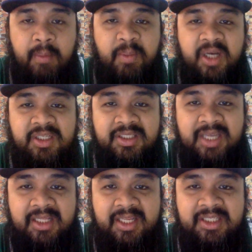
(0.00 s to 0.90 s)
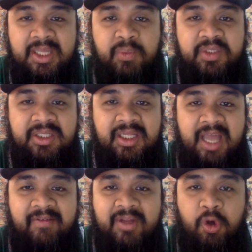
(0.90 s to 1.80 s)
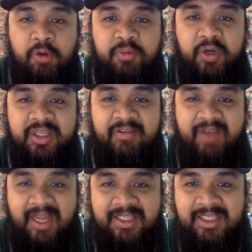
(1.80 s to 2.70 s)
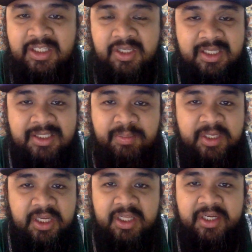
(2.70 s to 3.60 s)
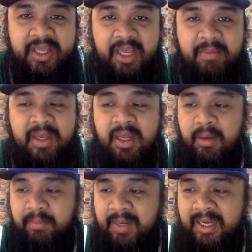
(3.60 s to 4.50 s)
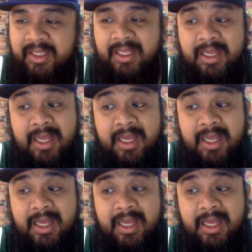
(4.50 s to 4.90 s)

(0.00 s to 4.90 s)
Boston Celtics, they would still have the home court advantage on this particular game. But